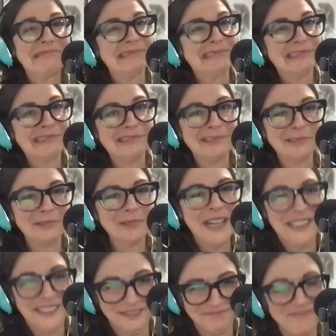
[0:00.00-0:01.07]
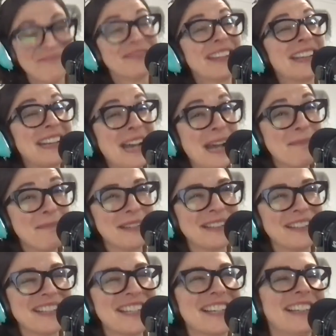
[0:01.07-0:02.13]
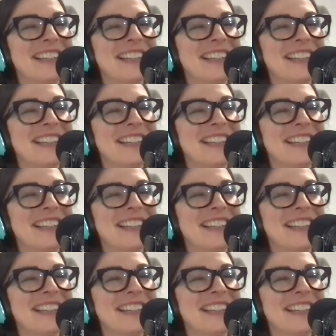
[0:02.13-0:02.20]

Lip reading: It happens.